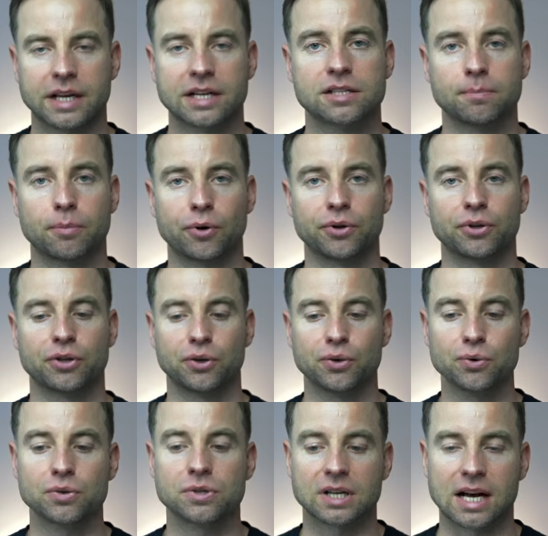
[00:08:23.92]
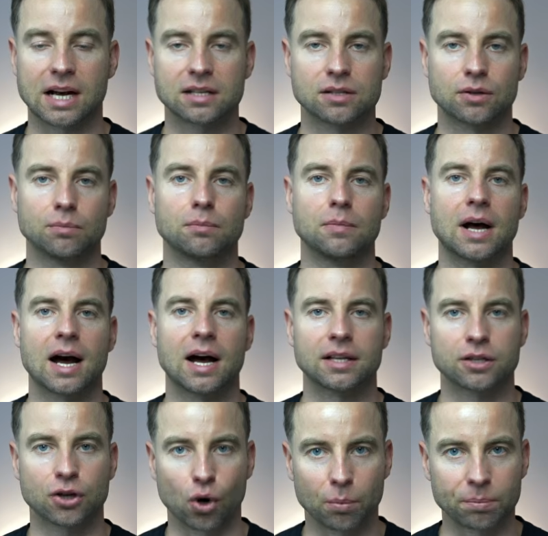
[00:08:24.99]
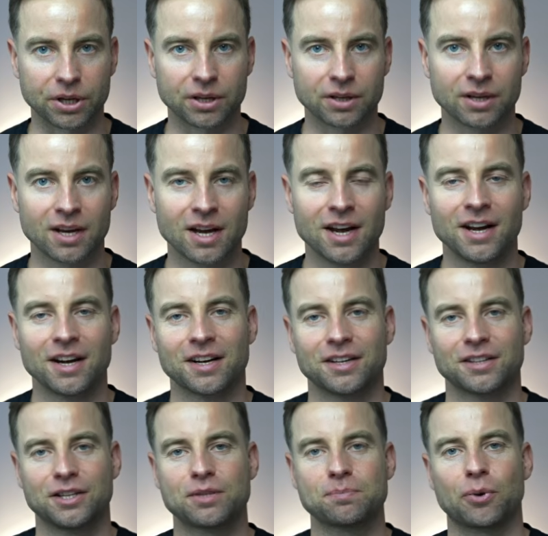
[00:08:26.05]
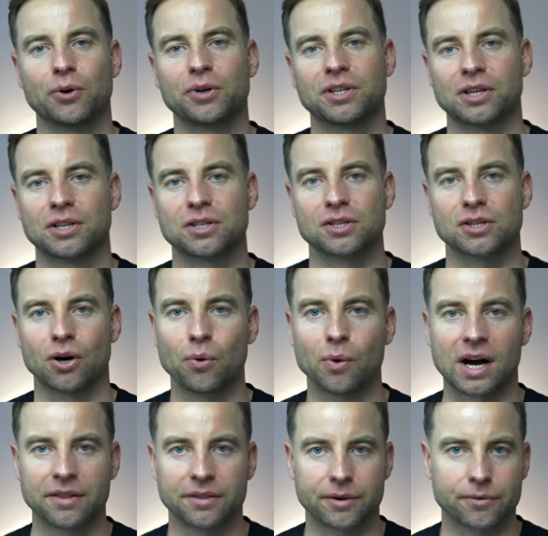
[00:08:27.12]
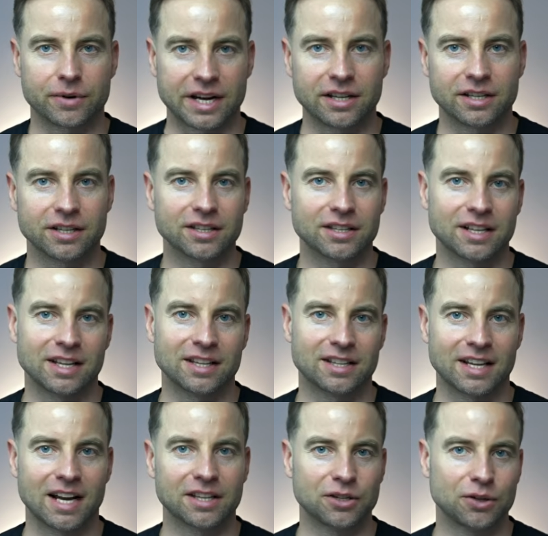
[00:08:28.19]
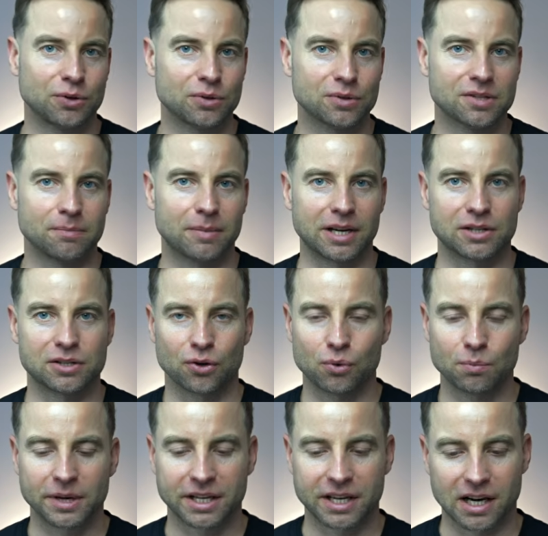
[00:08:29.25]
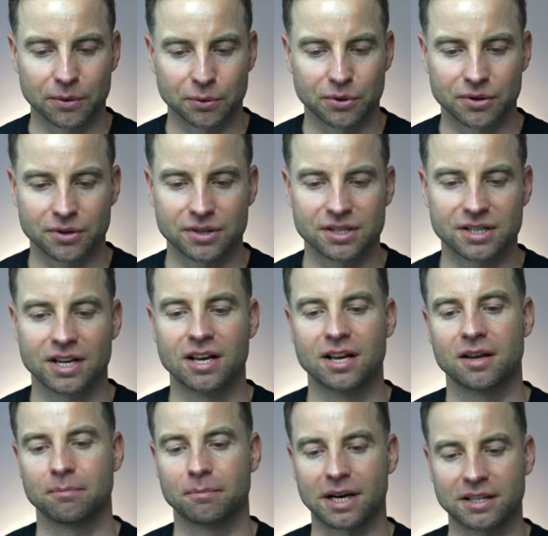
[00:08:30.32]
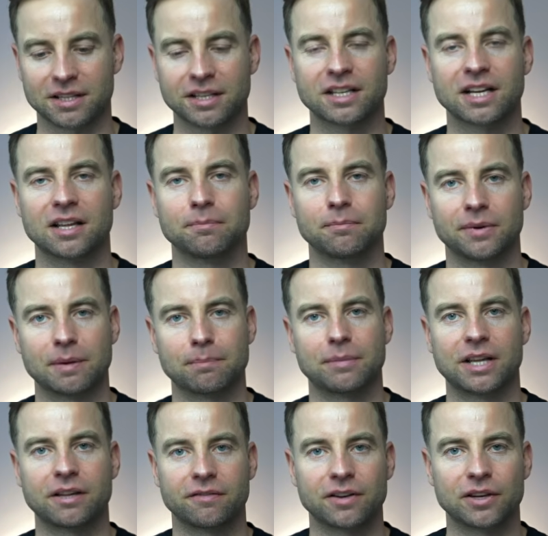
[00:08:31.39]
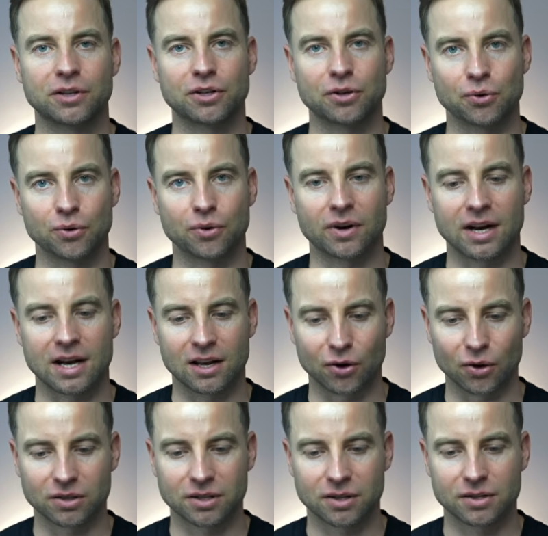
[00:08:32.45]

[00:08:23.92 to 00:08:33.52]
Next point, use custom ad copy. This point is so underrated and not used by so many authors, but it can benefit you a lot.